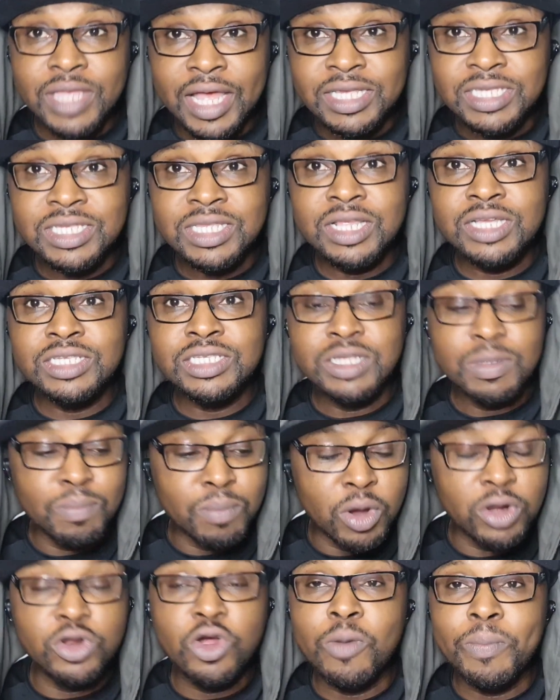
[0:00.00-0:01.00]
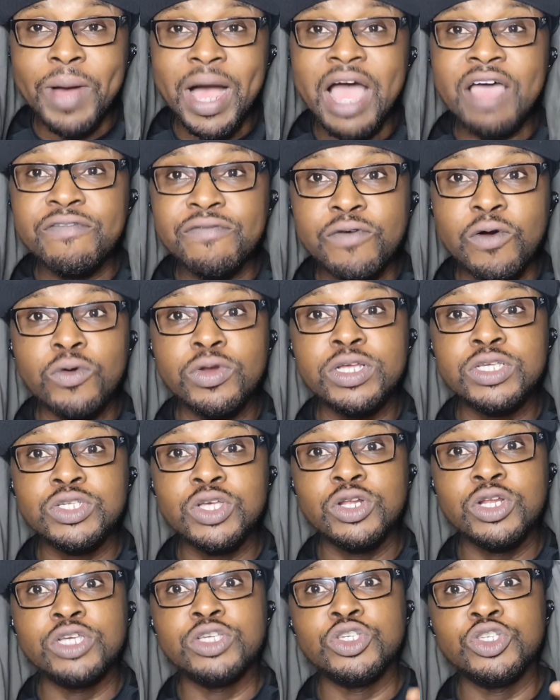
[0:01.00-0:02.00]
Tesla's Model Pi phone,
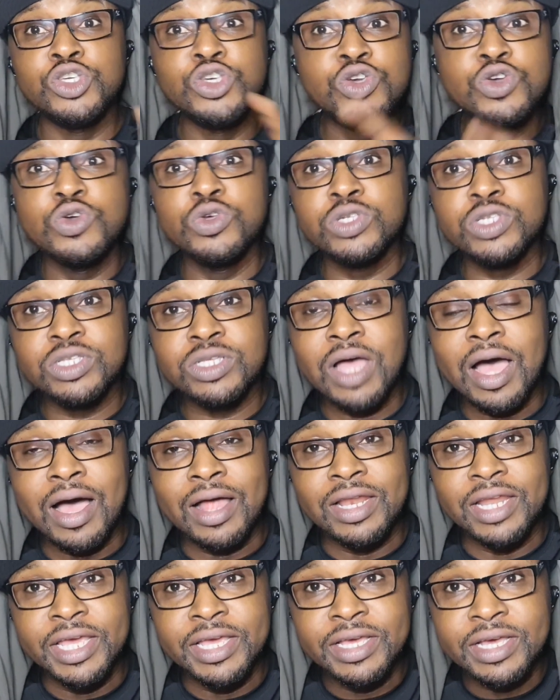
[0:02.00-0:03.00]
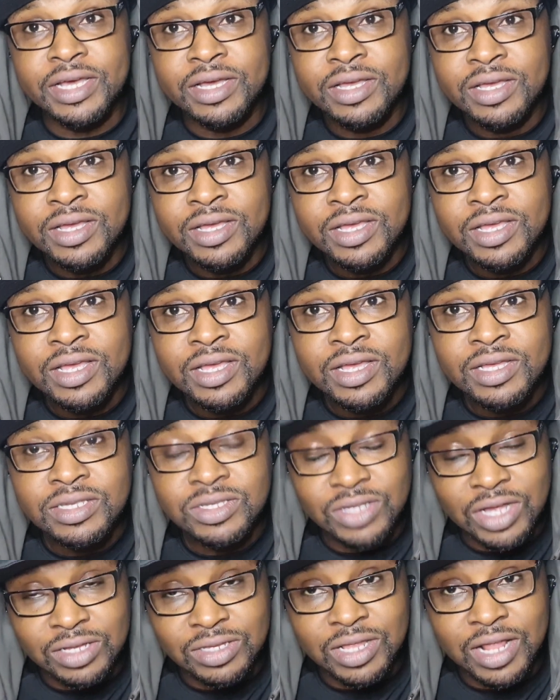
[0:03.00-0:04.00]
is going to use Starlink
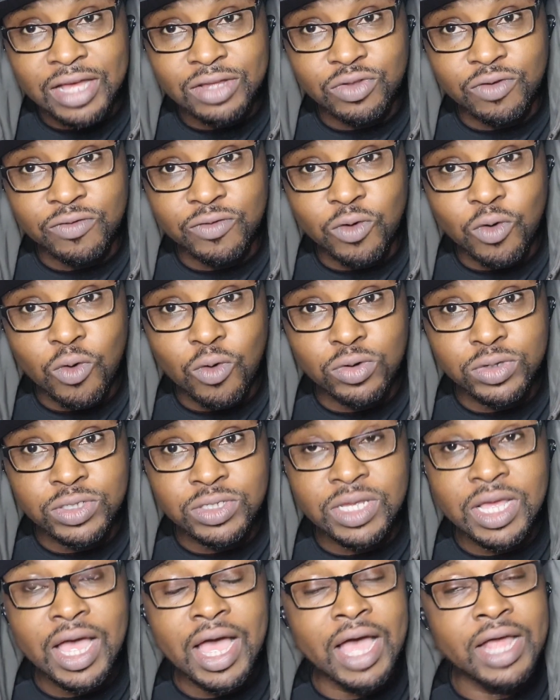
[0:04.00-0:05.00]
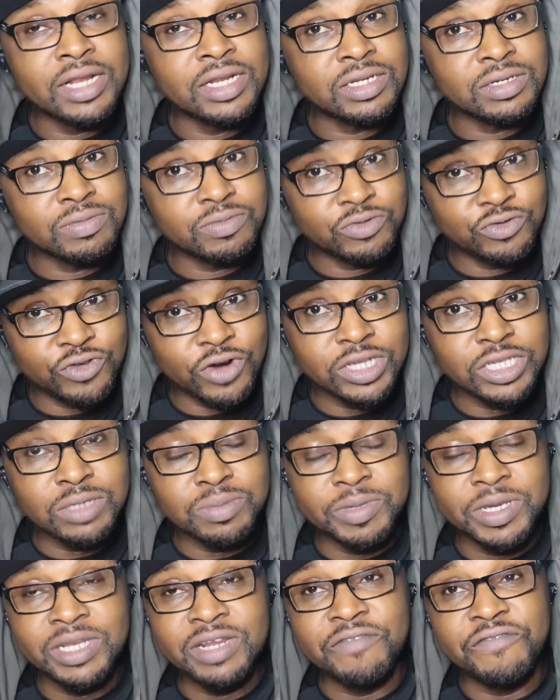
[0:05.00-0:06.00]
satellite, of course. And
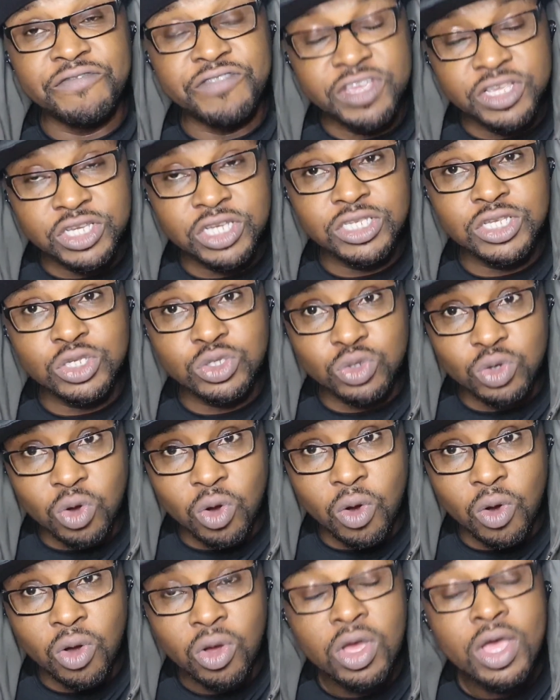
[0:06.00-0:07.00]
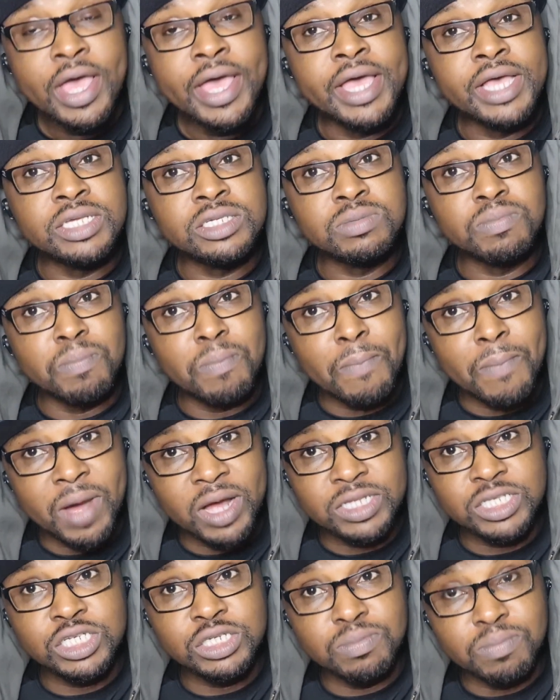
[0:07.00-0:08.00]
trust me, the features it's got is
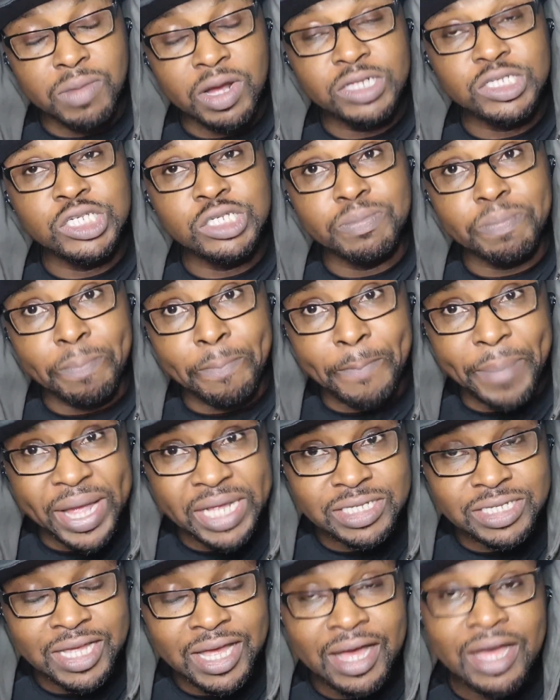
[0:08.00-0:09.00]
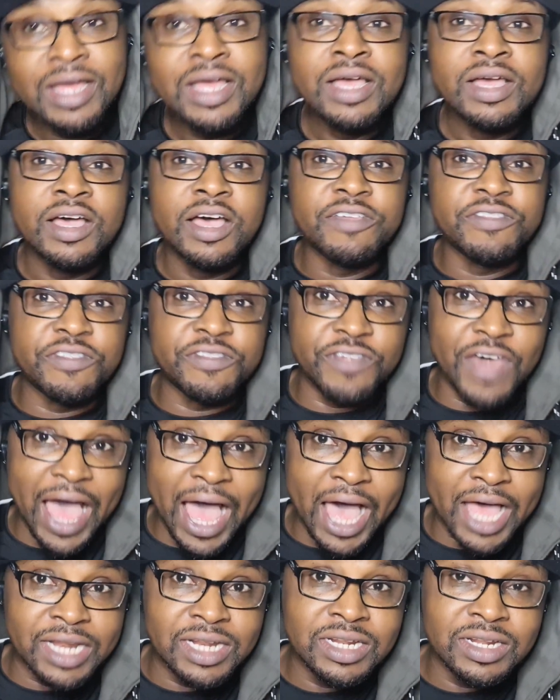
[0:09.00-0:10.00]
much, much better
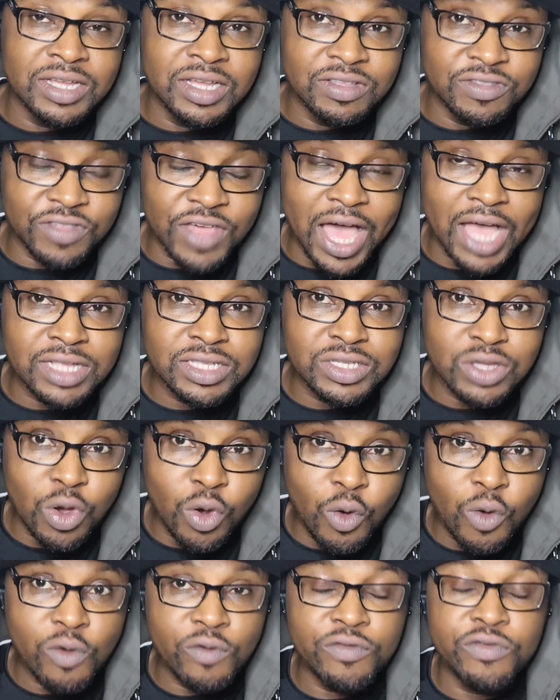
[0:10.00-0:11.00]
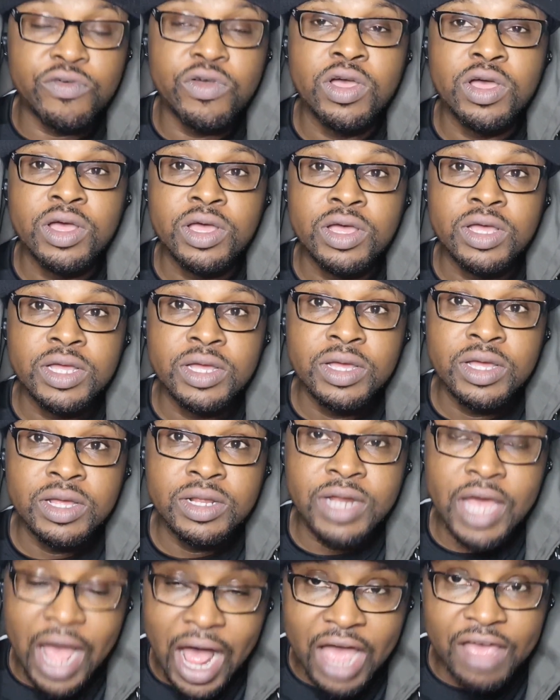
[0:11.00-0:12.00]
than that of
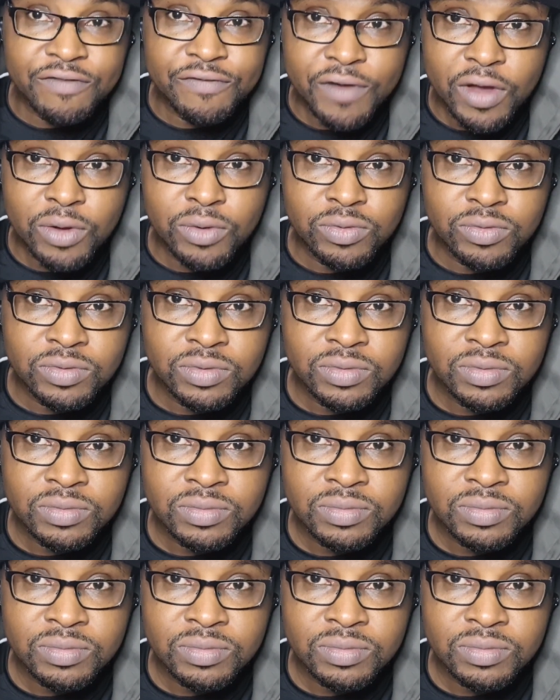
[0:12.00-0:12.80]
the iPhone.